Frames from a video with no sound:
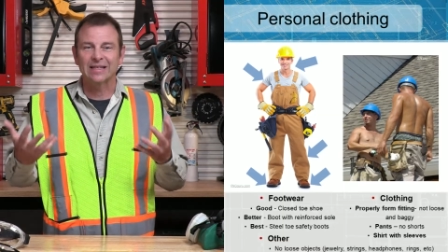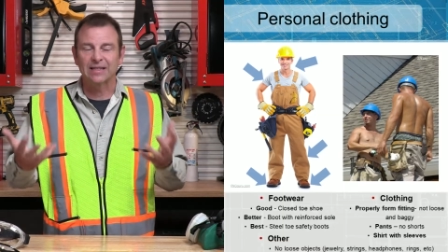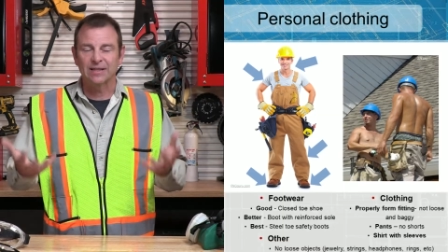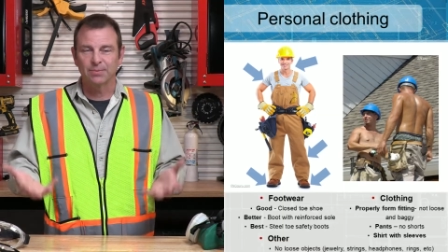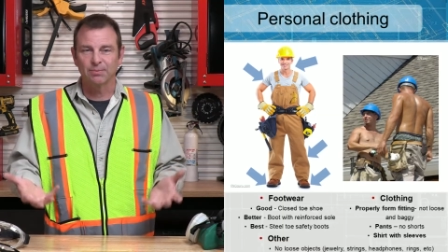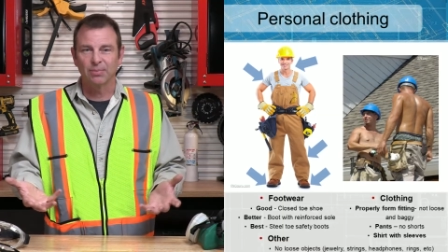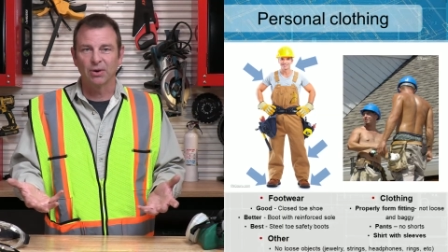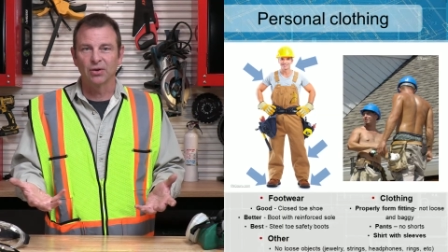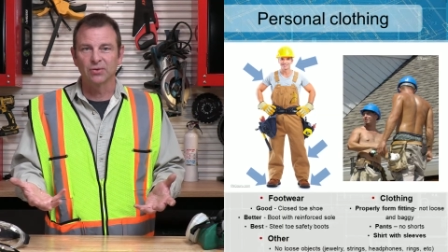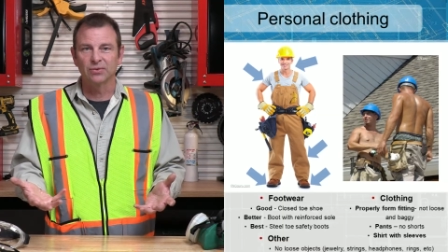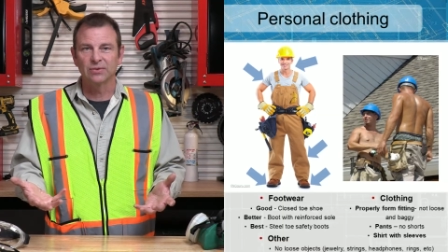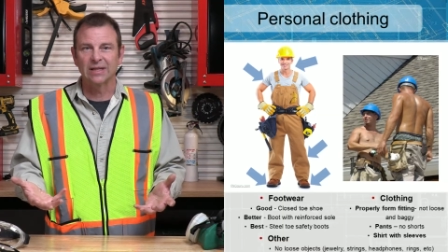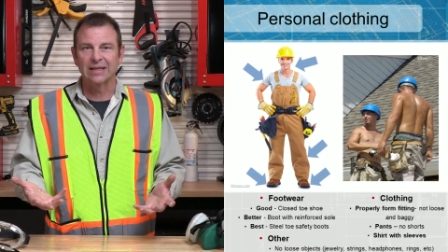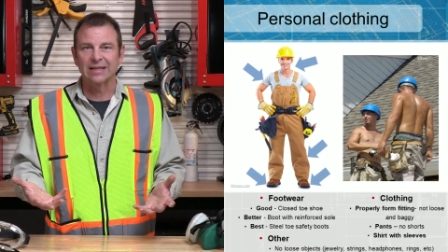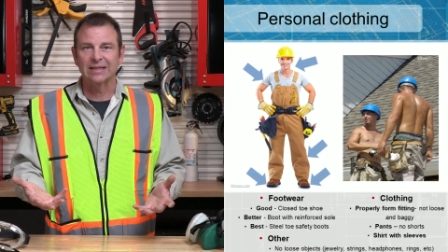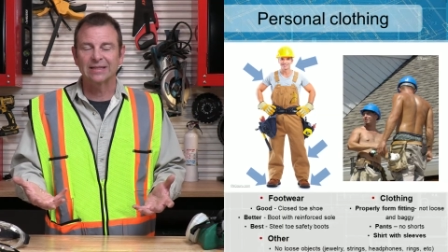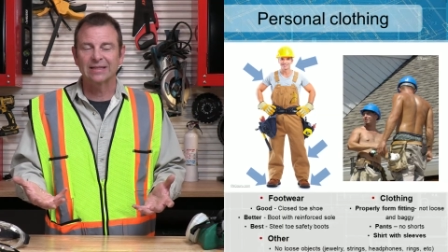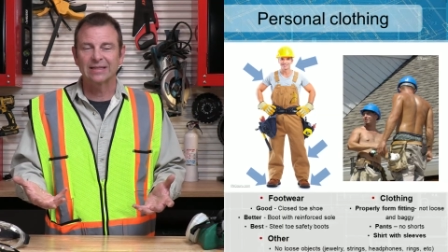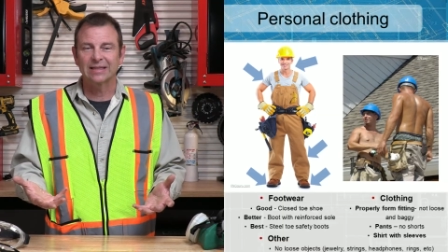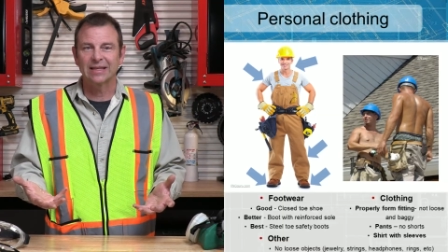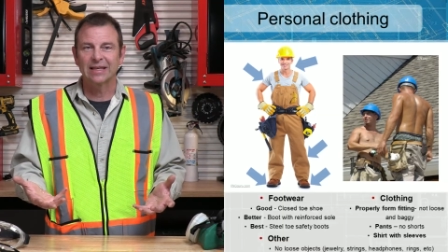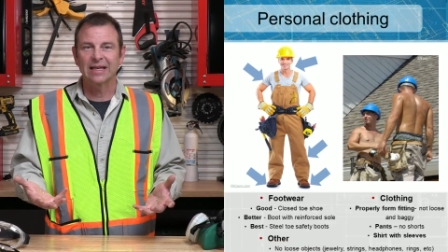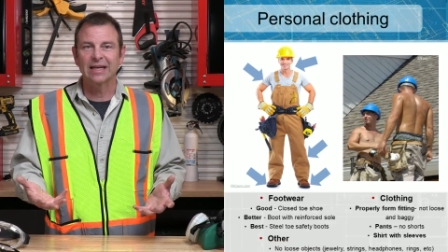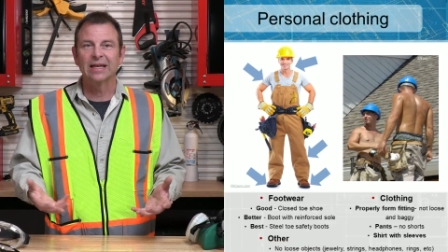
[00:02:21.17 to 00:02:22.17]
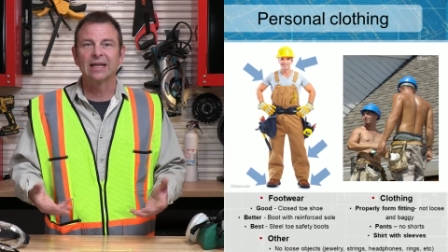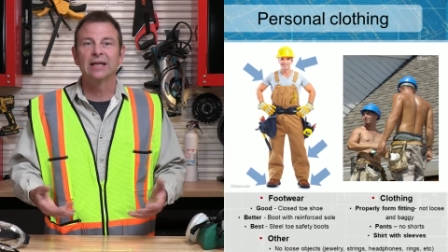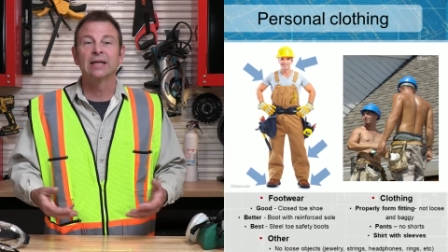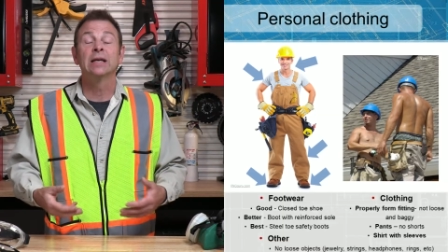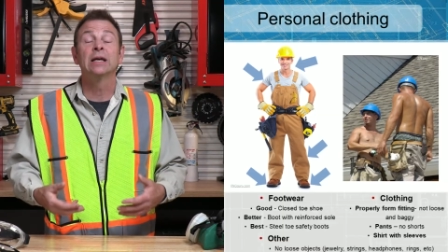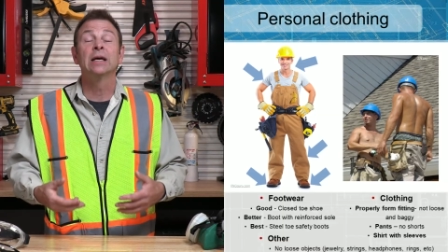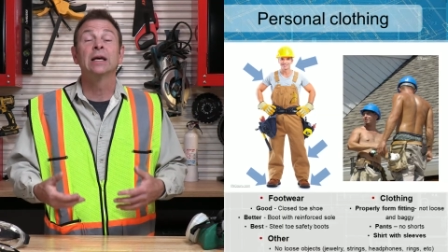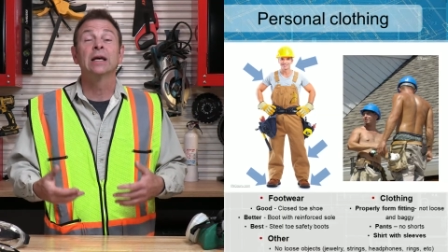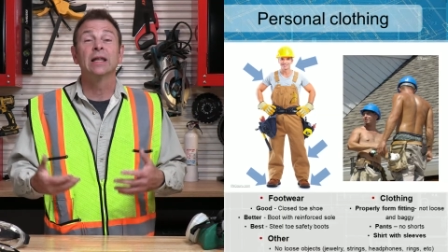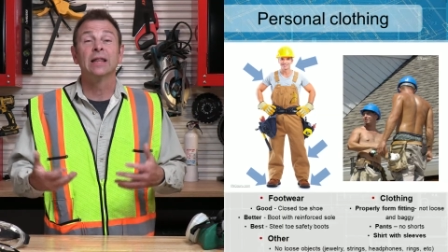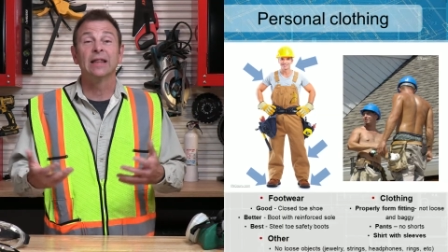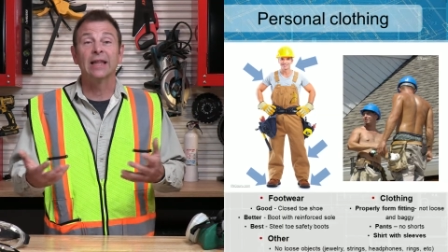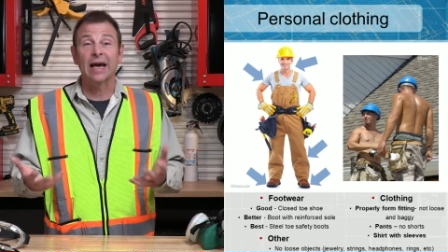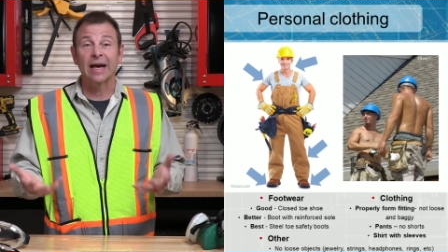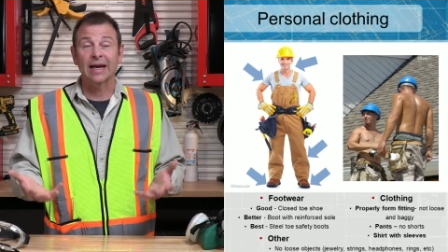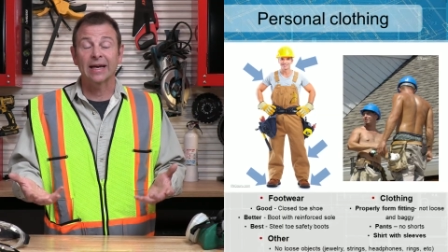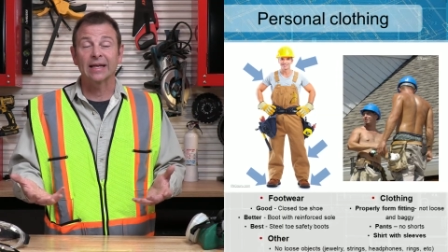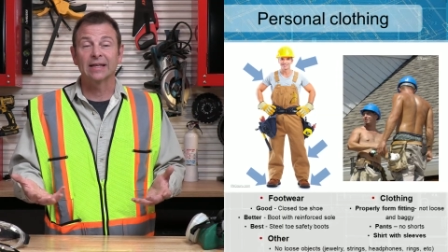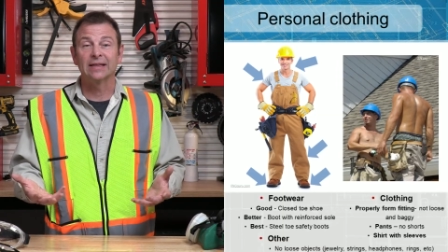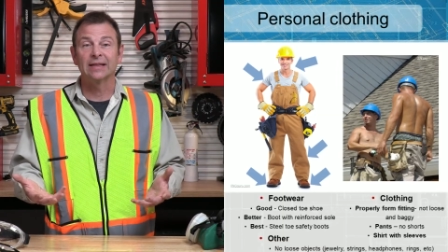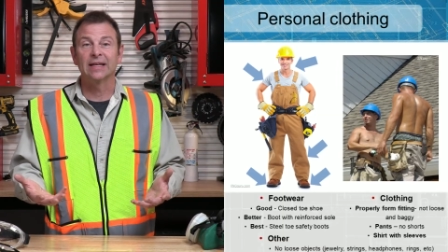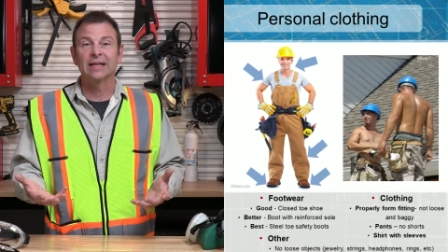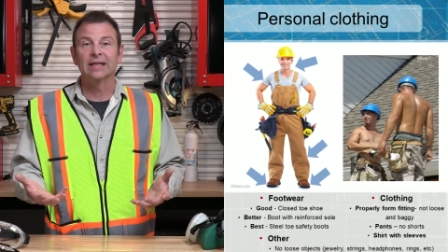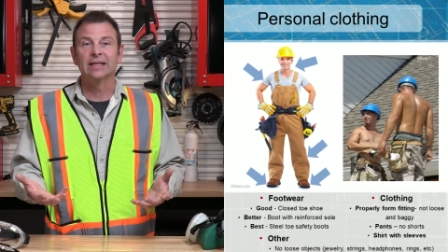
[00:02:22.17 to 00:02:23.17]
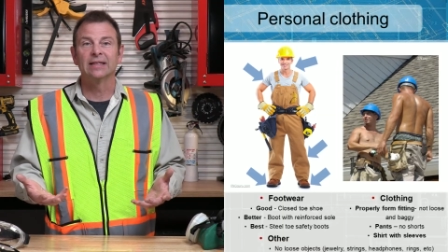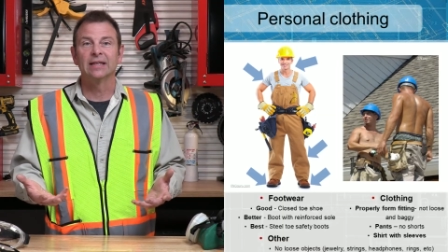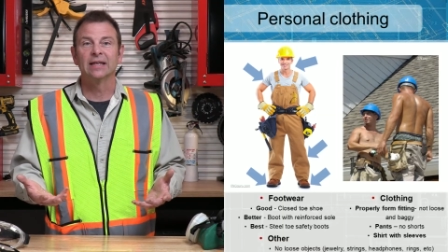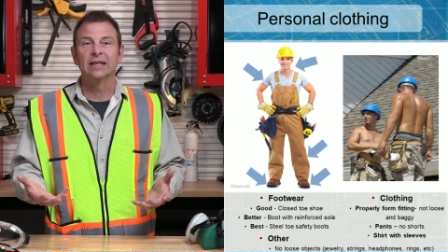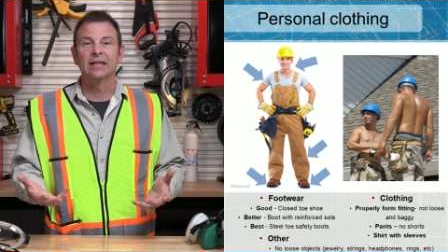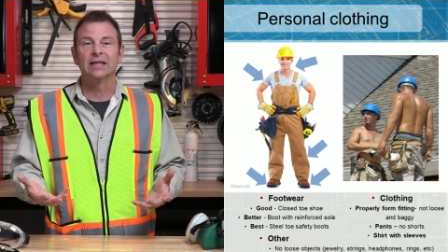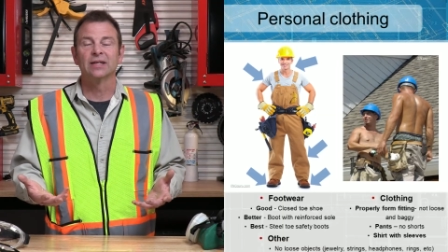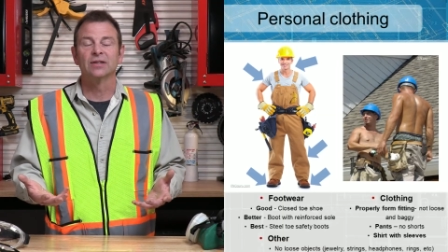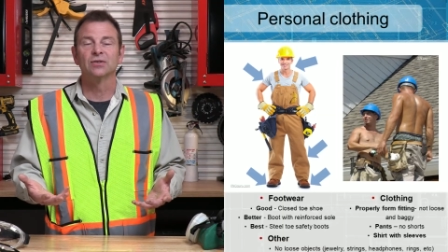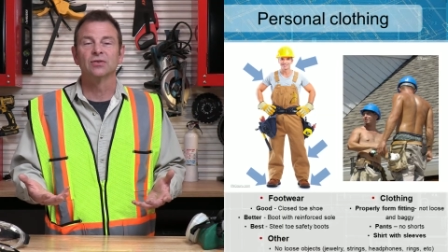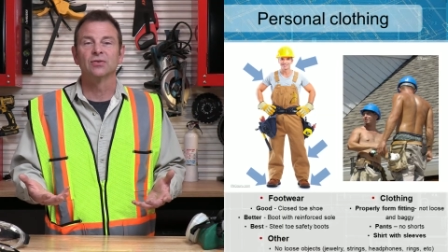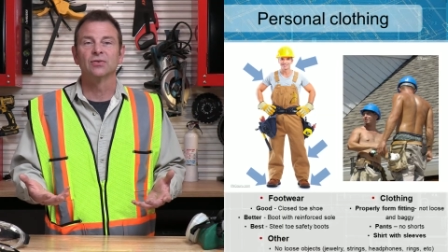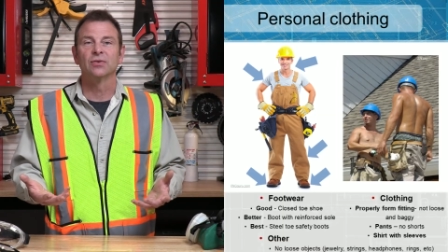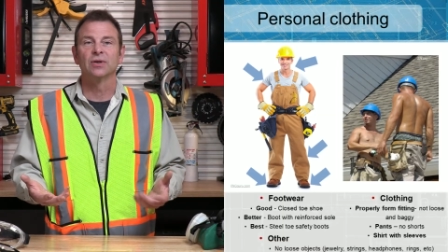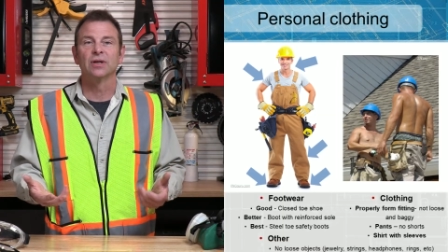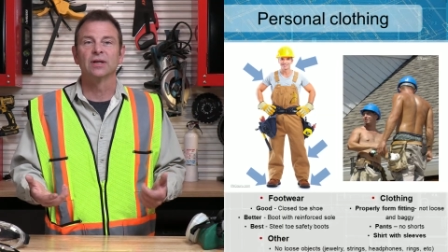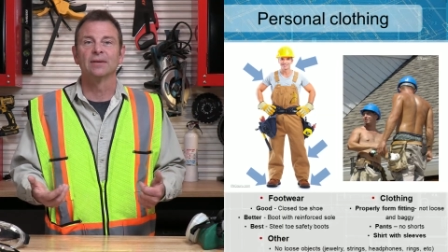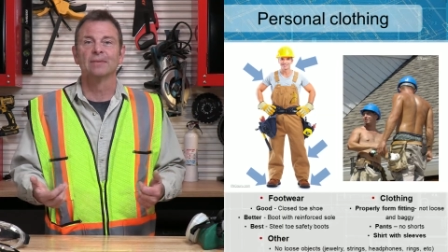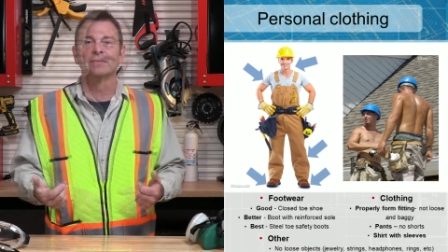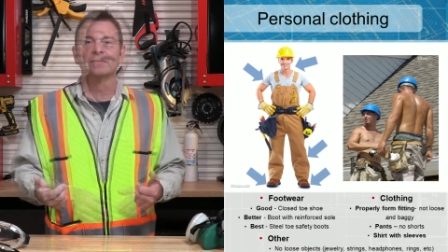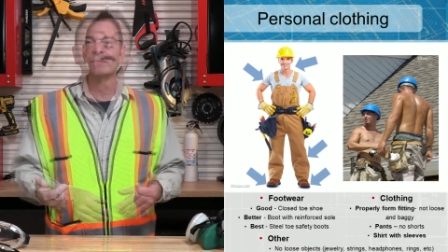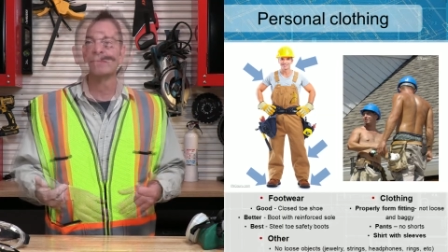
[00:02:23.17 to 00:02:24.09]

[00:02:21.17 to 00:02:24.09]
exposing skin, that can lead to injury.